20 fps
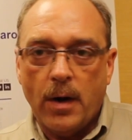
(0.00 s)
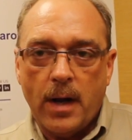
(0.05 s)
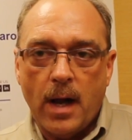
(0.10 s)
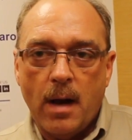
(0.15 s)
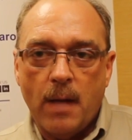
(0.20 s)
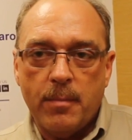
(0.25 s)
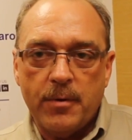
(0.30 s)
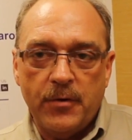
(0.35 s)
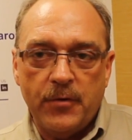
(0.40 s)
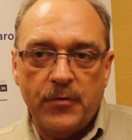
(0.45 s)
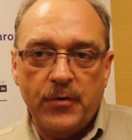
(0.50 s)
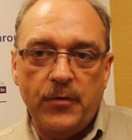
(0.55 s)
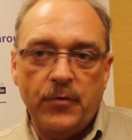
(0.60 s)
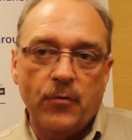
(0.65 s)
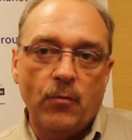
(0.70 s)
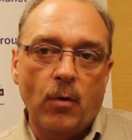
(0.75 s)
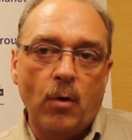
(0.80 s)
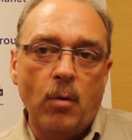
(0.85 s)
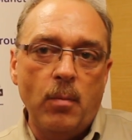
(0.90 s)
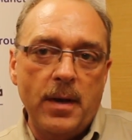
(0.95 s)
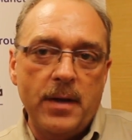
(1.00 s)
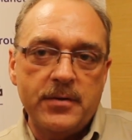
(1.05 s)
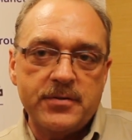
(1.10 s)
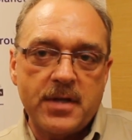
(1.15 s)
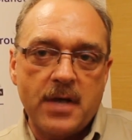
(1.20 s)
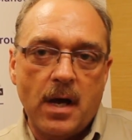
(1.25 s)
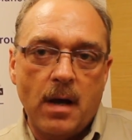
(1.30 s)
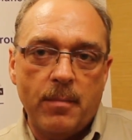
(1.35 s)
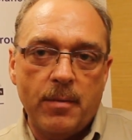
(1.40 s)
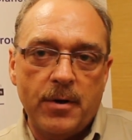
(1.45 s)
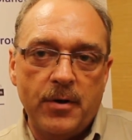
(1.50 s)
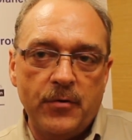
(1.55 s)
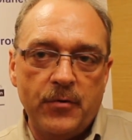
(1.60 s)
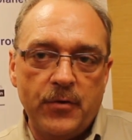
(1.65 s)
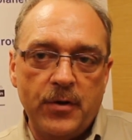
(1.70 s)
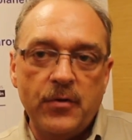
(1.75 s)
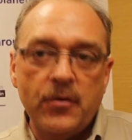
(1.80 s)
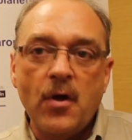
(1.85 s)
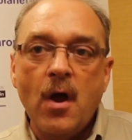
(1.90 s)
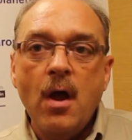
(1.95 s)
competencies and role-based
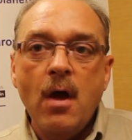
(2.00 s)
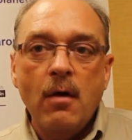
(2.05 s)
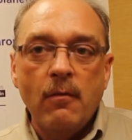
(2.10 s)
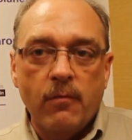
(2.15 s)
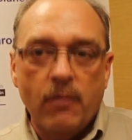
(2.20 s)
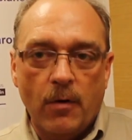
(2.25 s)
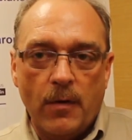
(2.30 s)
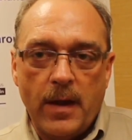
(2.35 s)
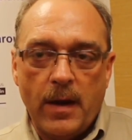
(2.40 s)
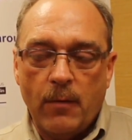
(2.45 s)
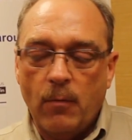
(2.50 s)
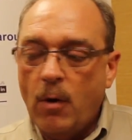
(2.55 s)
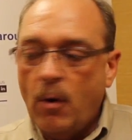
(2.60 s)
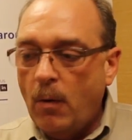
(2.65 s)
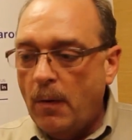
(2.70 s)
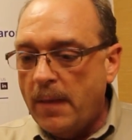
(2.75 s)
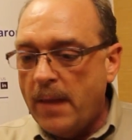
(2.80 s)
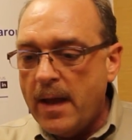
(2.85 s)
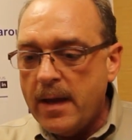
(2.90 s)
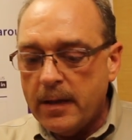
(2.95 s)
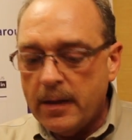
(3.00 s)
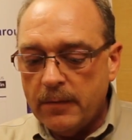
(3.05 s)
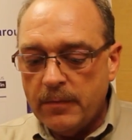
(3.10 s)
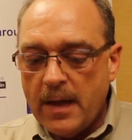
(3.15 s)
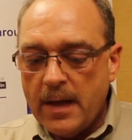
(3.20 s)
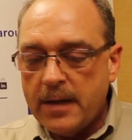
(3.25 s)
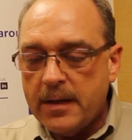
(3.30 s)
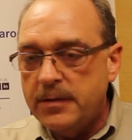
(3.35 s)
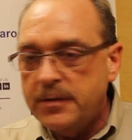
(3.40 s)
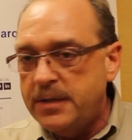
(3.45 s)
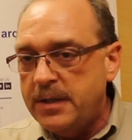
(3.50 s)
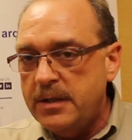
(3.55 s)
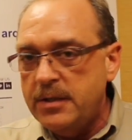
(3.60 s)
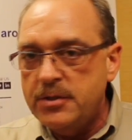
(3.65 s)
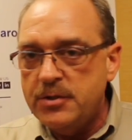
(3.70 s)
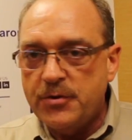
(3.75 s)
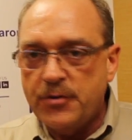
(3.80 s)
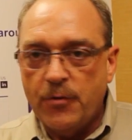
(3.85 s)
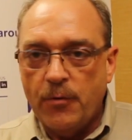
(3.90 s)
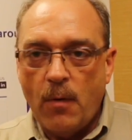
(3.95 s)
competencies for that role. And that
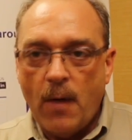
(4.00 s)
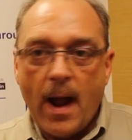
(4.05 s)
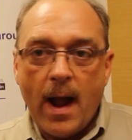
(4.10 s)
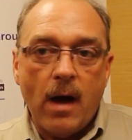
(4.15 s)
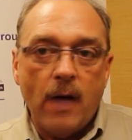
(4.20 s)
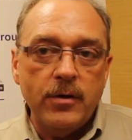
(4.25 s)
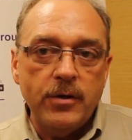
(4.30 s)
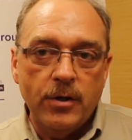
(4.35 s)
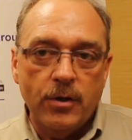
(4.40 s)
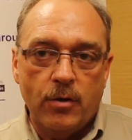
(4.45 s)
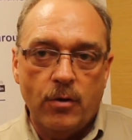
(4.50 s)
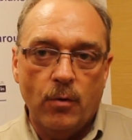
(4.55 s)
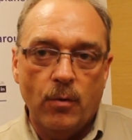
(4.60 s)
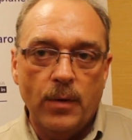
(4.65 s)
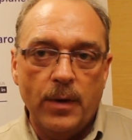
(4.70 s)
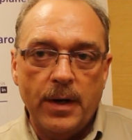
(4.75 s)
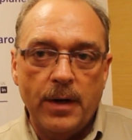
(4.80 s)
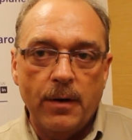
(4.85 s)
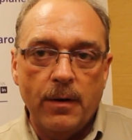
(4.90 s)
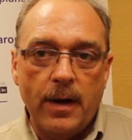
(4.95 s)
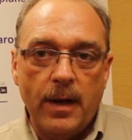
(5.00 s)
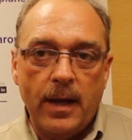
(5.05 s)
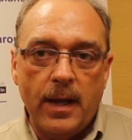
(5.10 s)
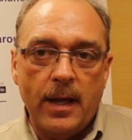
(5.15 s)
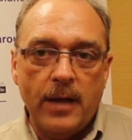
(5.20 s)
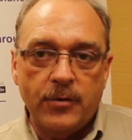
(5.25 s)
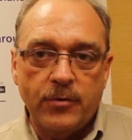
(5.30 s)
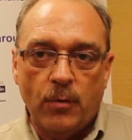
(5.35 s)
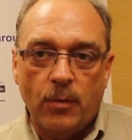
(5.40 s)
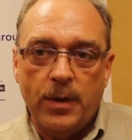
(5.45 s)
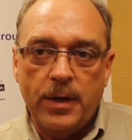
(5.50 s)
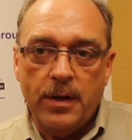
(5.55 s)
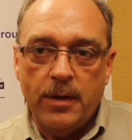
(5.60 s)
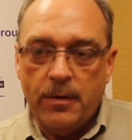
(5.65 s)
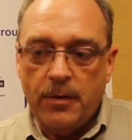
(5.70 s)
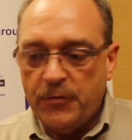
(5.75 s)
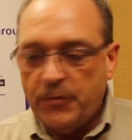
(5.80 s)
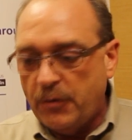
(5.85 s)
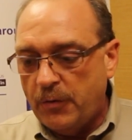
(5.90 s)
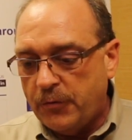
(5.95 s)
continues throughout your career at
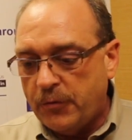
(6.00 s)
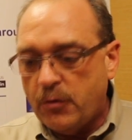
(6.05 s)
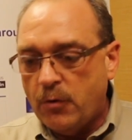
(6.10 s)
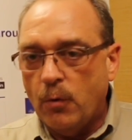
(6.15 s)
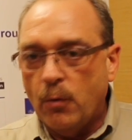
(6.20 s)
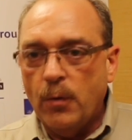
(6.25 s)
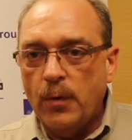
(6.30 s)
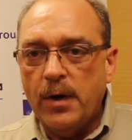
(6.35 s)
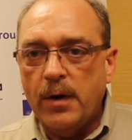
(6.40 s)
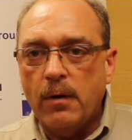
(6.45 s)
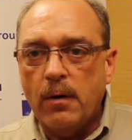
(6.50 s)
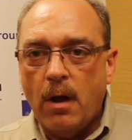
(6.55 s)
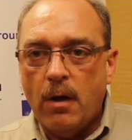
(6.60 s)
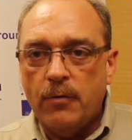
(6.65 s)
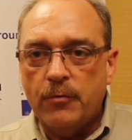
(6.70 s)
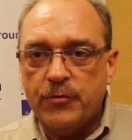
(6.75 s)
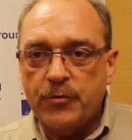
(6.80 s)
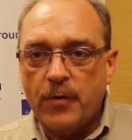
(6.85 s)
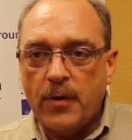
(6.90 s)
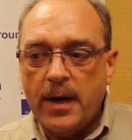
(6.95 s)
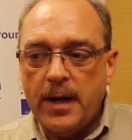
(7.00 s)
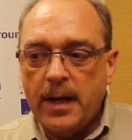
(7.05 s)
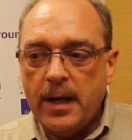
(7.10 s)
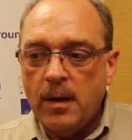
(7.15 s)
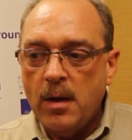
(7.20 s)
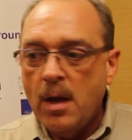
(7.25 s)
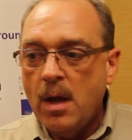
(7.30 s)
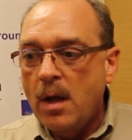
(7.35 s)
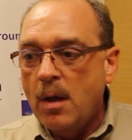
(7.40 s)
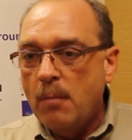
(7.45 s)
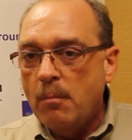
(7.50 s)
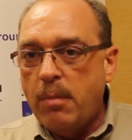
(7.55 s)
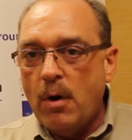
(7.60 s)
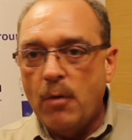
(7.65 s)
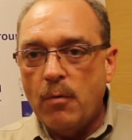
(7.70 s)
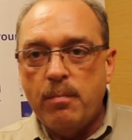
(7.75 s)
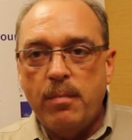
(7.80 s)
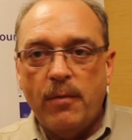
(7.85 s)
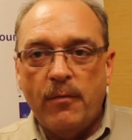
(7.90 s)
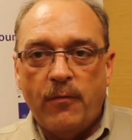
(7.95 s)
Toyota. So it's career-long training
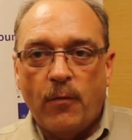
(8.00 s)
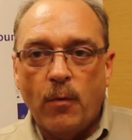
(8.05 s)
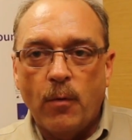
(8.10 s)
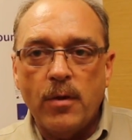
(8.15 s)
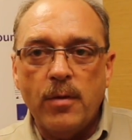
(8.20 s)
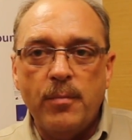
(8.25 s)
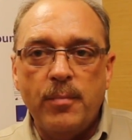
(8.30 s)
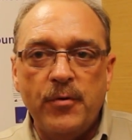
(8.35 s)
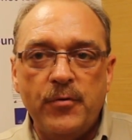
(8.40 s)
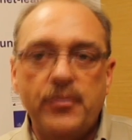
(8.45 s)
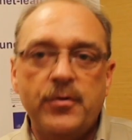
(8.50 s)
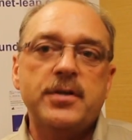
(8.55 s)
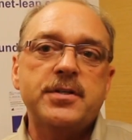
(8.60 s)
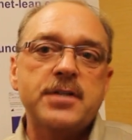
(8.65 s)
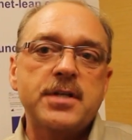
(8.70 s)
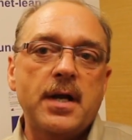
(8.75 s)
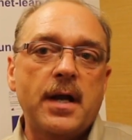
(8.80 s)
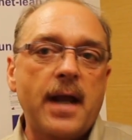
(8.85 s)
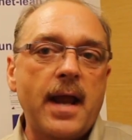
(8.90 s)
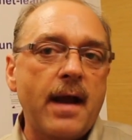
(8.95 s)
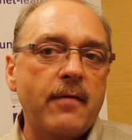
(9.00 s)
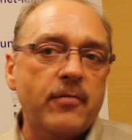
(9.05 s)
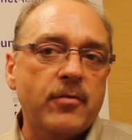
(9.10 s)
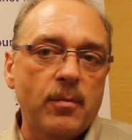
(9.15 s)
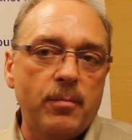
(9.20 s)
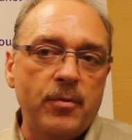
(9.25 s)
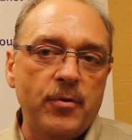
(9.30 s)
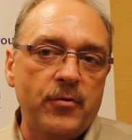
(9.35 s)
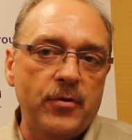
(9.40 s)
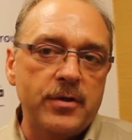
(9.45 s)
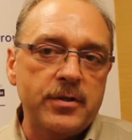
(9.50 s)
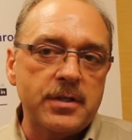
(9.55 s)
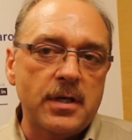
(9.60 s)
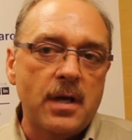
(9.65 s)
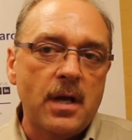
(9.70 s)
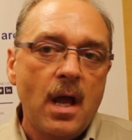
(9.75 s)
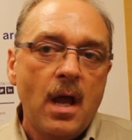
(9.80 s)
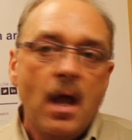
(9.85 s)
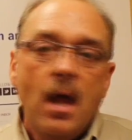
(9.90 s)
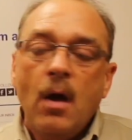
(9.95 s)
both before the position and after the position.